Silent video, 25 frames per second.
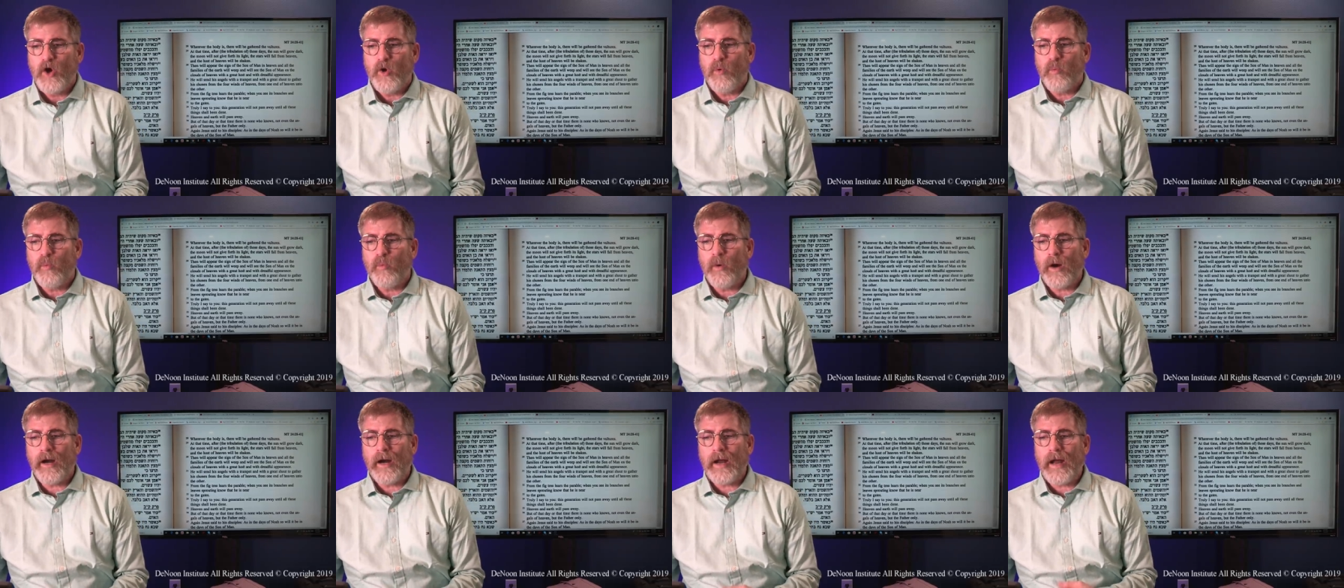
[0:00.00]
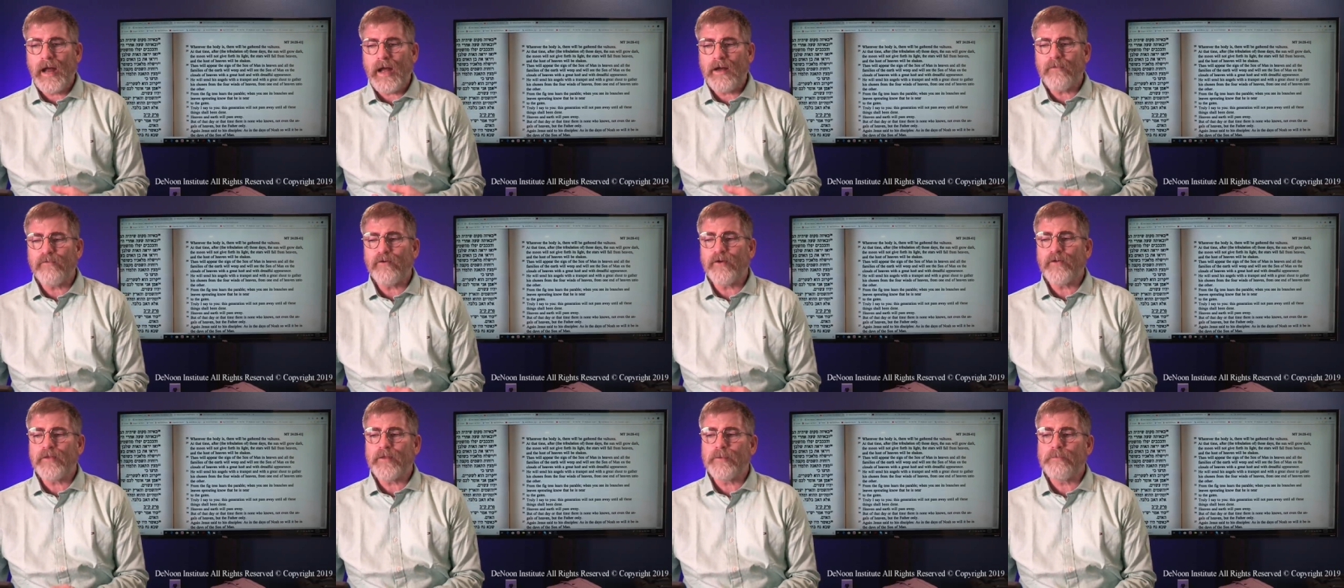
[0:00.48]

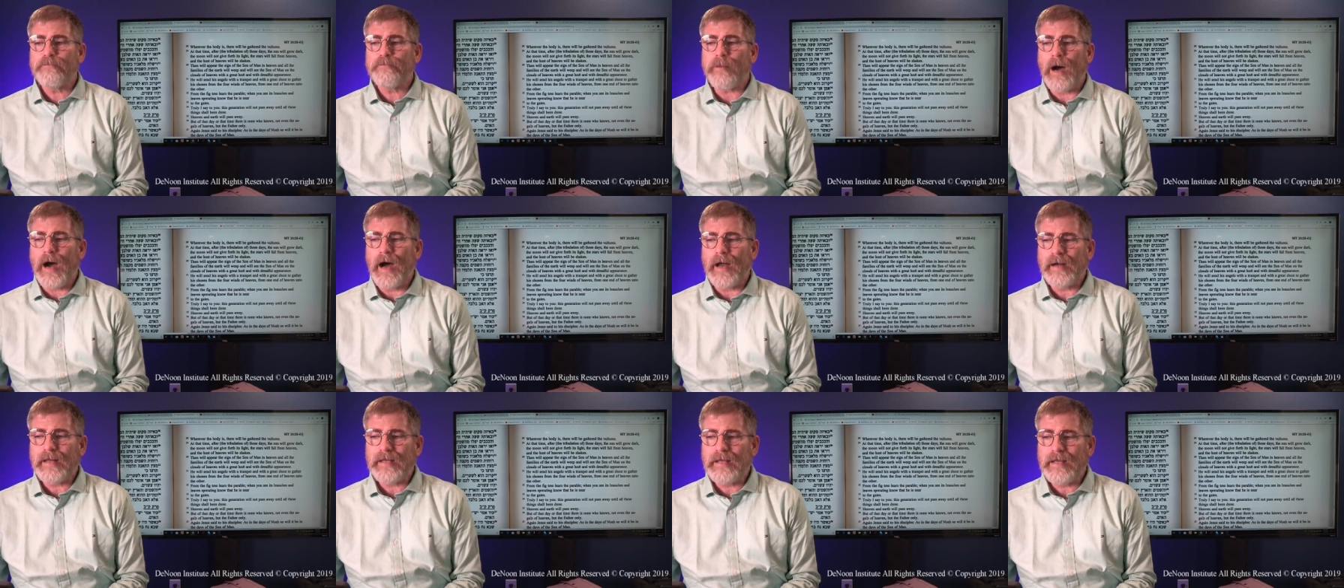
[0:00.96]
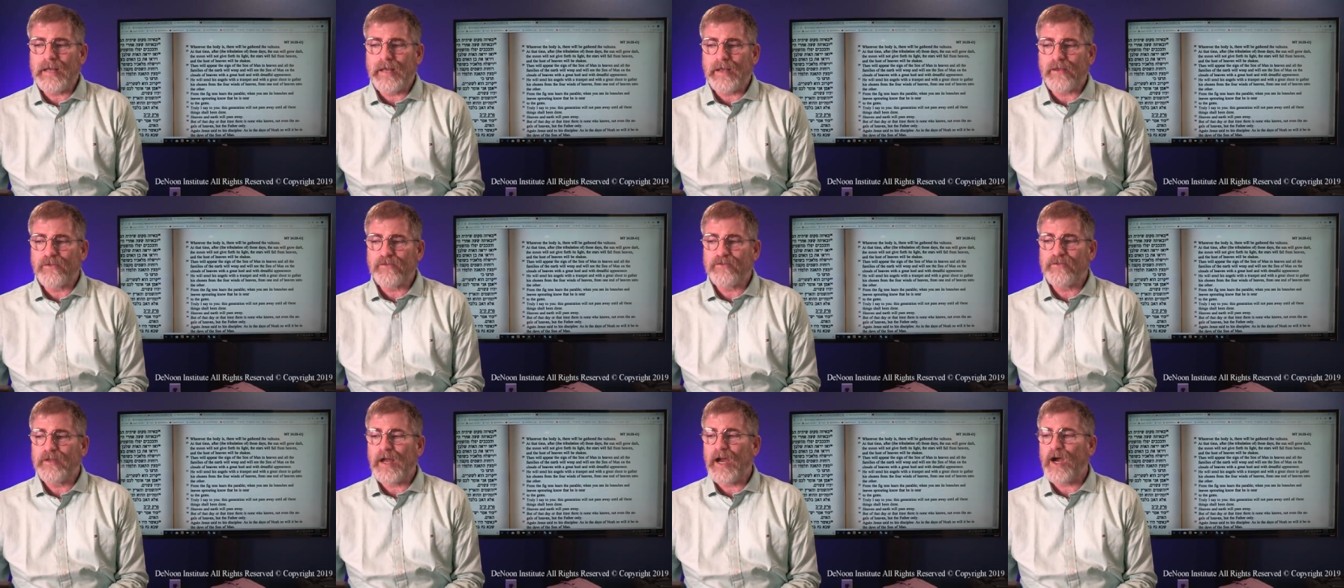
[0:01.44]
Wherever the body
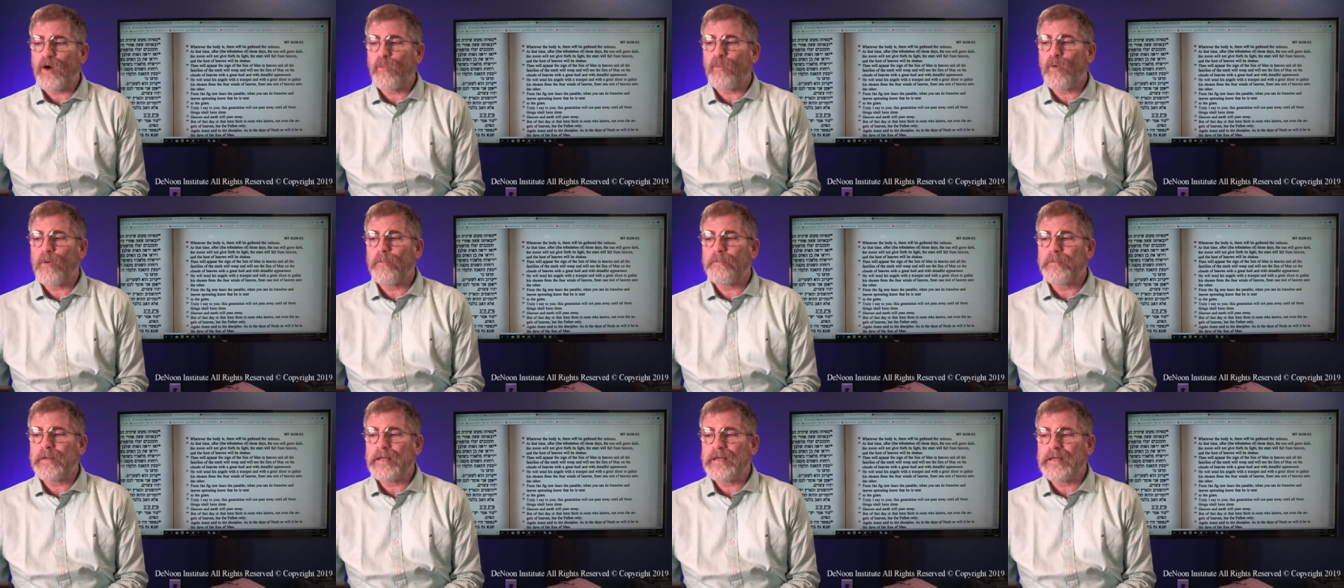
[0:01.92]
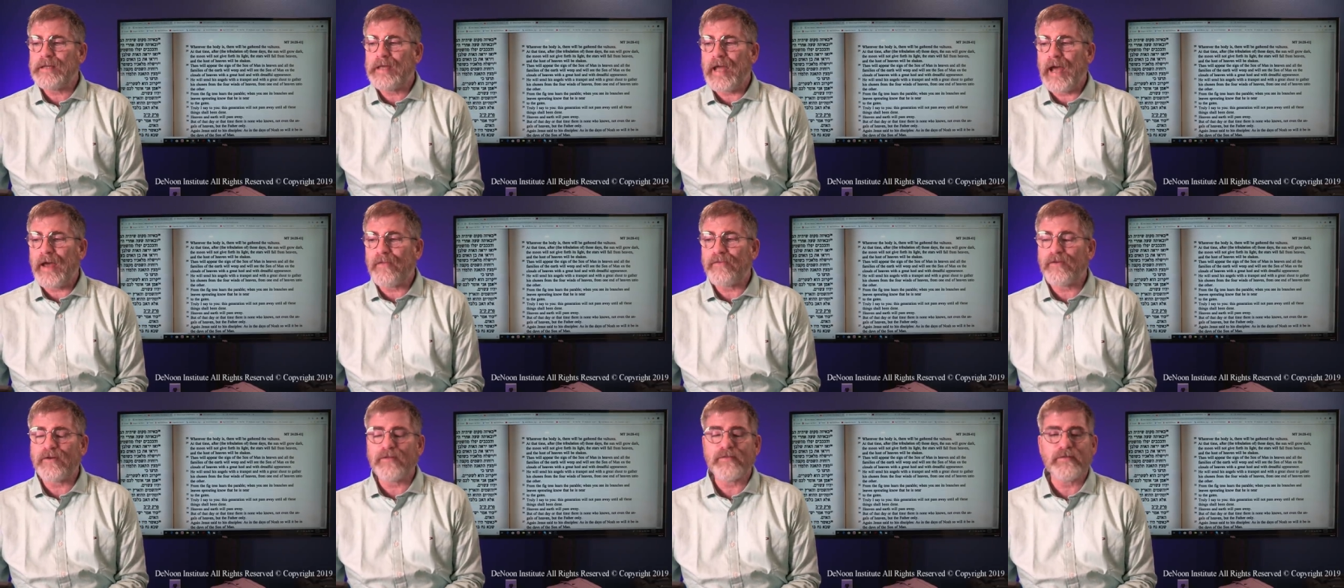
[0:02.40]
is, there will be
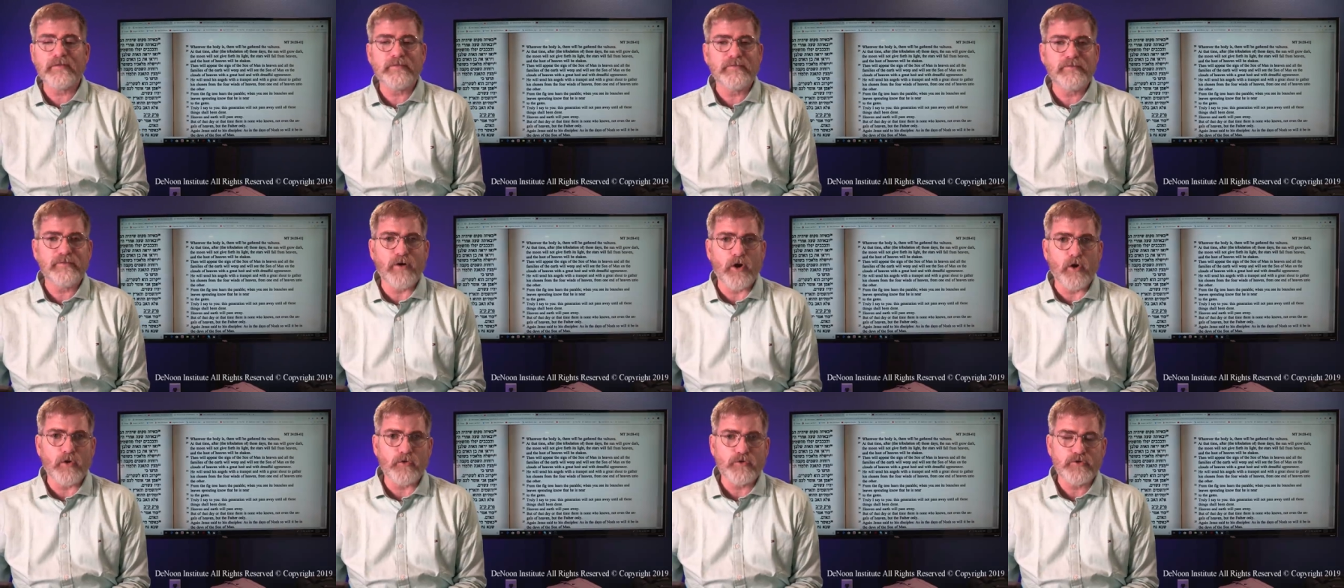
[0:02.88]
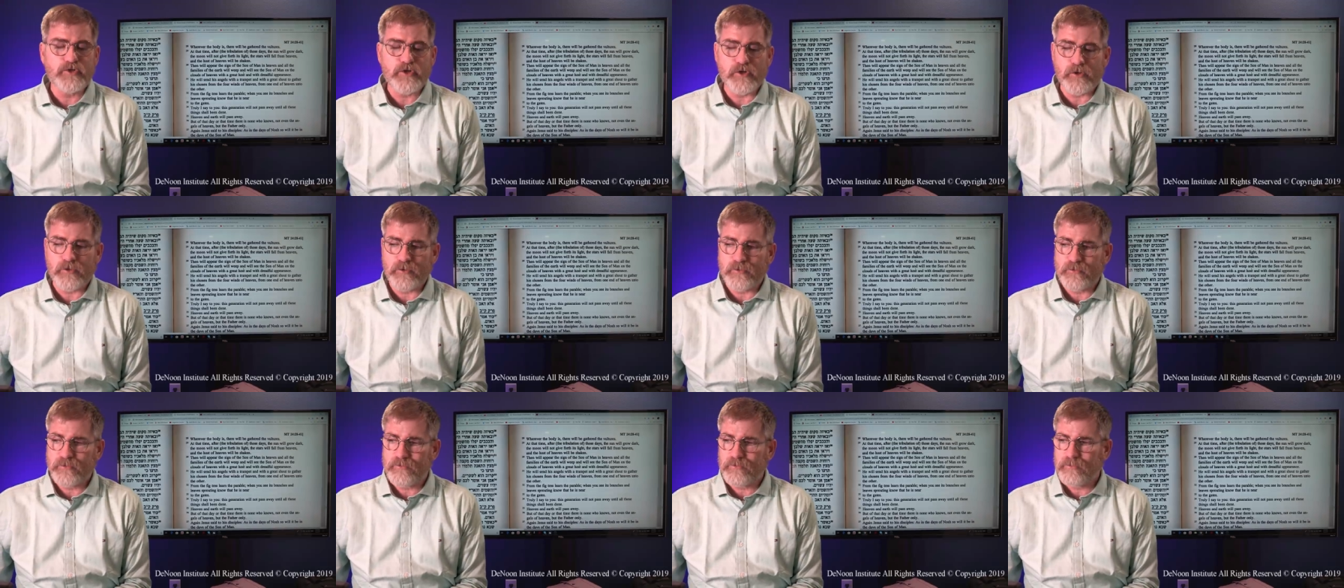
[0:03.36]
gathered the
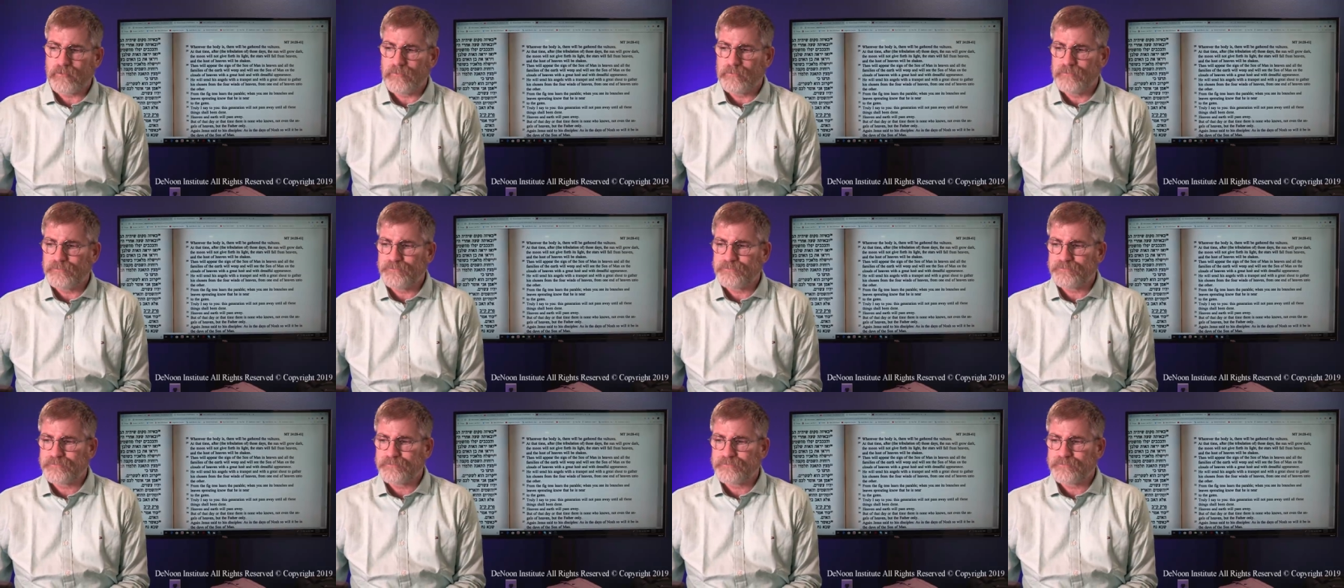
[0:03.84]
vultures.